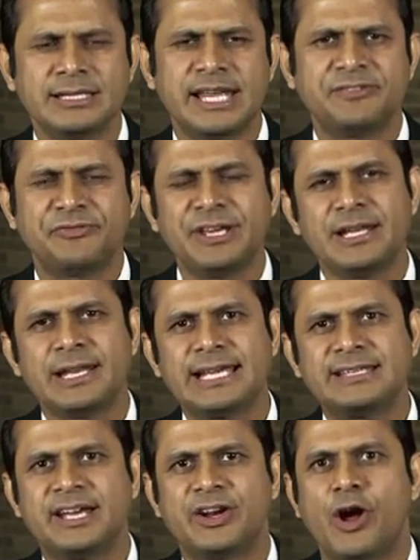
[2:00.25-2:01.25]
They feel
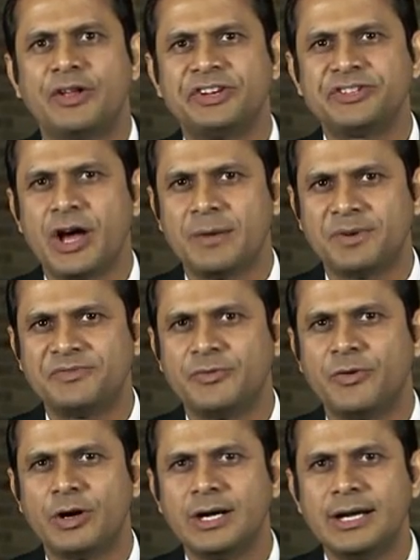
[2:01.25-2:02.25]
like they're on the top of
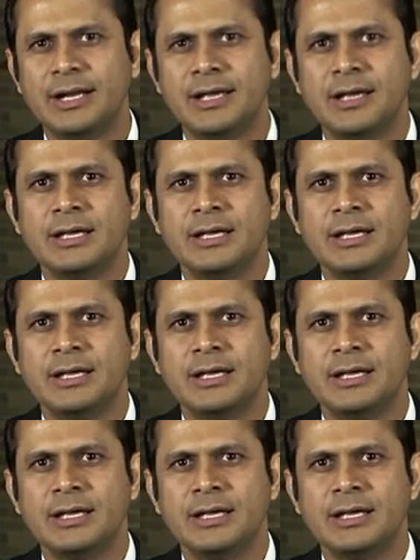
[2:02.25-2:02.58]
the world.